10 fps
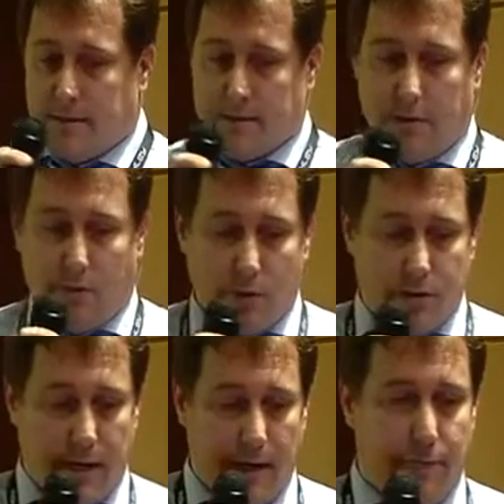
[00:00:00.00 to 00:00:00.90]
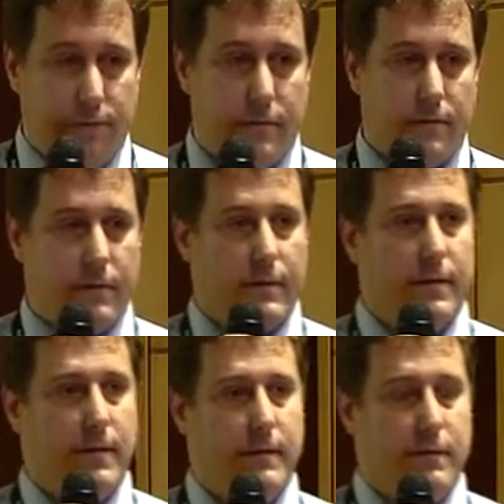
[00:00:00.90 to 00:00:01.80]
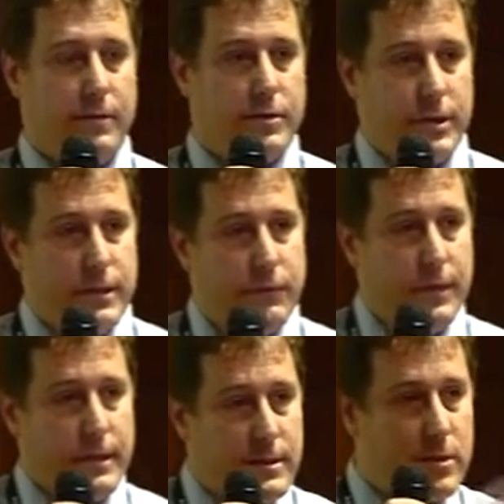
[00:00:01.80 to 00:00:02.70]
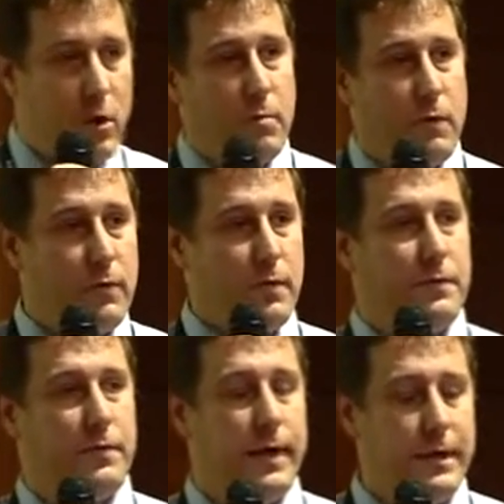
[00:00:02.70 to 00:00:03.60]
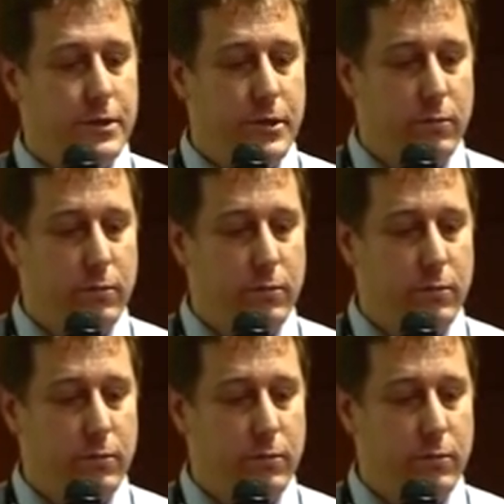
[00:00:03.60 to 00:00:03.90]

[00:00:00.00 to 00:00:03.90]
So you want to have, just for this scope of configuration,